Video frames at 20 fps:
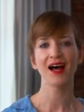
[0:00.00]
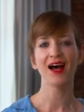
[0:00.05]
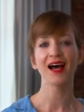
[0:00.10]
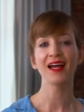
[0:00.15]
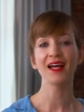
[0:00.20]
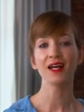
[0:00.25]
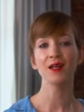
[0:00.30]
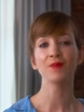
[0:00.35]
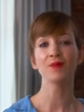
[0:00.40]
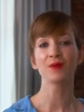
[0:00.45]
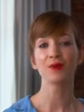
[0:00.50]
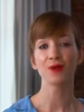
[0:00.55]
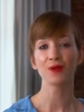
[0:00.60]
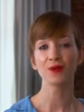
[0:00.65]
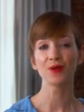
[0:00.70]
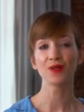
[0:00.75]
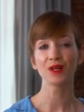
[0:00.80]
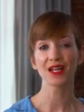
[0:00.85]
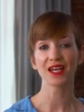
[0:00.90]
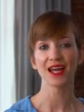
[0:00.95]
I help
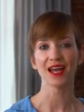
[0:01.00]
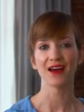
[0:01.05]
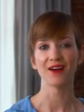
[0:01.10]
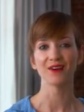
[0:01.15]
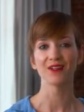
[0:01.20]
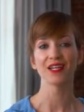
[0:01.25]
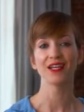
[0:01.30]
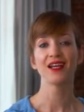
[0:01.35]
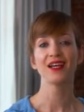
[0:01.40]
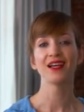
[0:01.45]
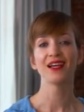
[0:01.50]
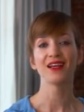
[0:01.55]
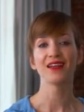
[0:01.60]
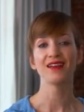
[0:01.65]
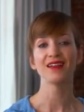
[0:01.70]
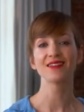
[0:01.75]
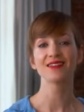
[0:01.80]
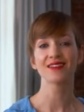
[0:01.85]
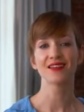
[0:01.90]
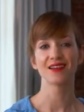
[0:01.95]
Google Cloud
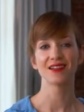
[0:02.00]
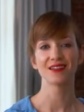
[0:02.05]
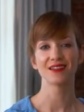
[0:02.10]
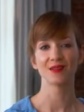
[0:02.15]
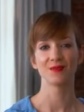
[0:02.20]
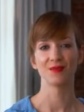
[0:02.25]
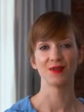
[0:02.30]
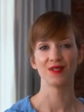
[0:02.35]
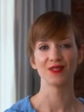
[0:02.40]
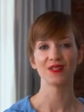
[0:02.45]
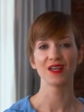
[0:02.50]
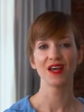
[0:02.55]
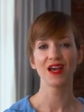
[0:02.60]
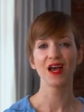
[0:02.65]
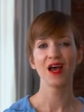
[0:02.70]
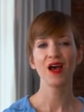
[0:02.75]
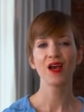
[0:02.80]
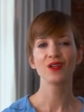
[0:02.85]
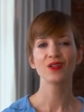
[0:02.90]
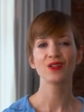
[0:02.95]
and its customers
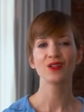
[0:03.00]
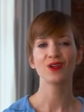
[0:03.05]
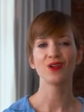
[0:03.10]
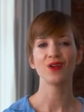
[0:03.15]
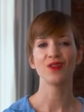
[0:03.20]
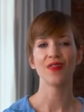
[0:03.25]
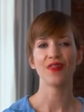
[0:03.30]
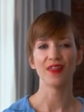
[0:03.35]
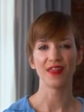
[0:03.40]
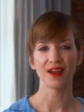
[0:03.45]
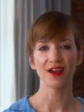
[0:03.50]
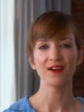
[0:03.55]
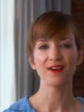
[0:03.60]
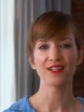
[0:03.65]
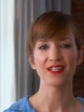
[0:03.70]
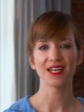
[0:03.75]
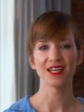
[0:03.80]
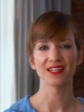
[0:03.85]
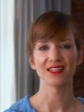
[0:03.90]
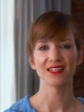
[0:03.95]
turn
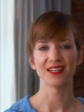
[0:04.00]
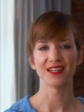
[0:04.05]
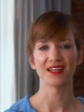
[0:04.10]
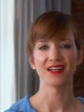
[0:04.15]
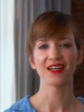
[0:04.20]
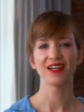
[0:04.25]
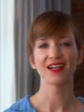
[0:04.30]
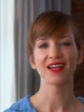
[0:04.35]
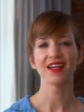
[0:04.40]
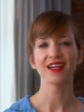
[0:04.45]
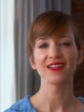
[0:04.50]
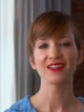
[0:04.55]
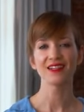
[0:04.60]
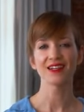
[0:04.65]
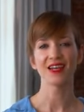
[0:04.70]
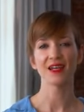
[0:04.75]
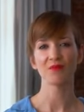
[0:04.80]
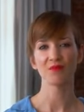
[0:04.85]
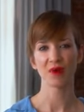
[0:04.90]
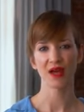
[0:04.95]
their data
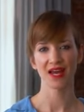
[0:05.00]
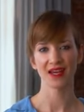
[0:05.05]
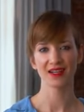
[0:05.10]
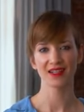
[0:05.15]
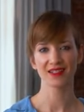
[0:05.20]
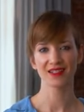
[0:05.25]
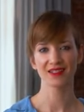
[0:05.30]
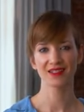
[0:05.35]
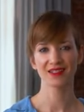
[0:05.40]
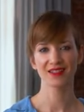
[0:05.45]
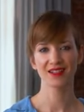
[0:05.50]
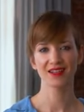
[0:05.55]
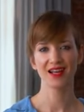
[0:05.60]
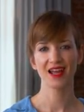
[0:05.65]
into impact